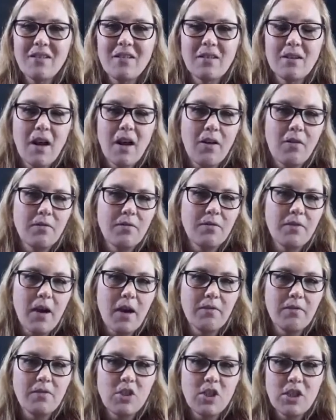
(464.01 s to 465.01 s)

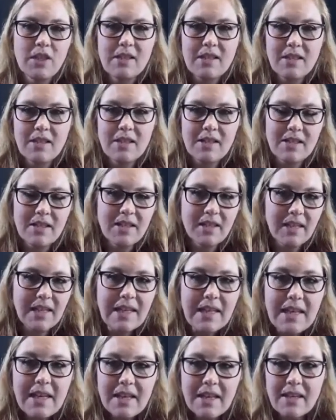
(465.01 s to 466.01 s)
of Jesus and the
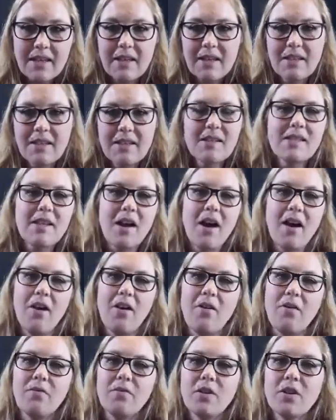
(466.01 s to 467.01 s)
kids,
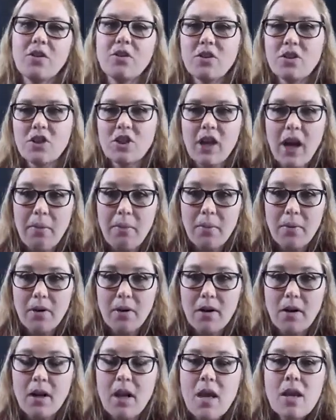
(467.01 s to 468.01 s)
of the Good
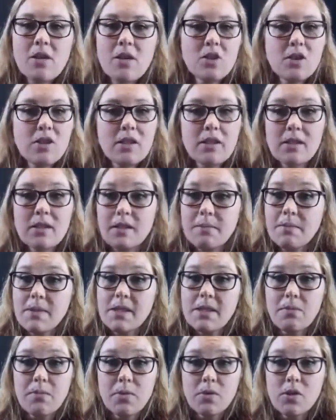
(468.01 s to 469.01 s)
Shepherd, just some
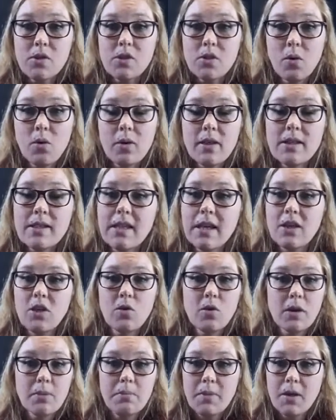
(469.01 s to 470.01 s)
simple stories that you
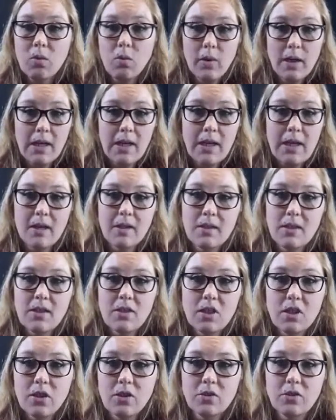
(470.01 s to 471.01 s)
can be reading to
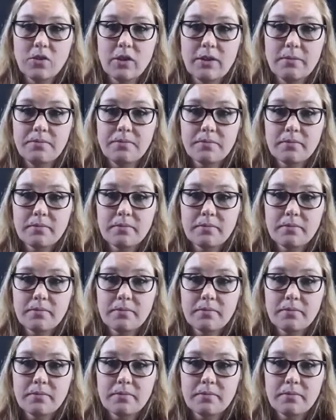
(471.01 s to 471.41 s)
children.